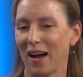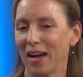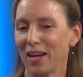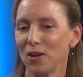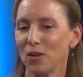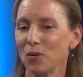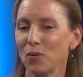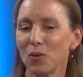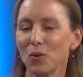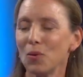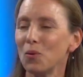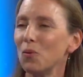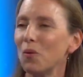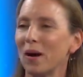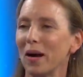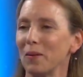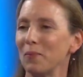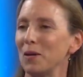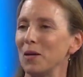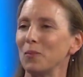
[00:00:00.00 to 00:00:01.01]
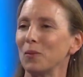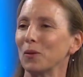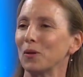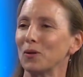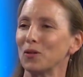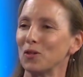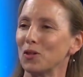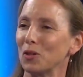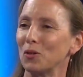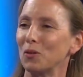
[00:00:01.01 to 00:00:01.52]
I don't know why people are
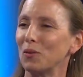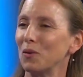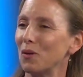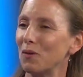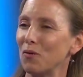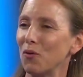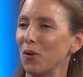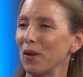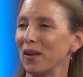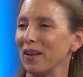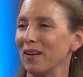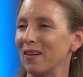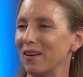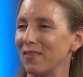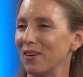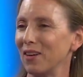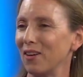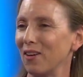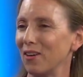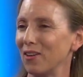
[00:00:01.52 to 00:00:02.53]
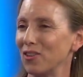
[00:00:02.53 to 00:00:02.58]
so avoidant of acknowledging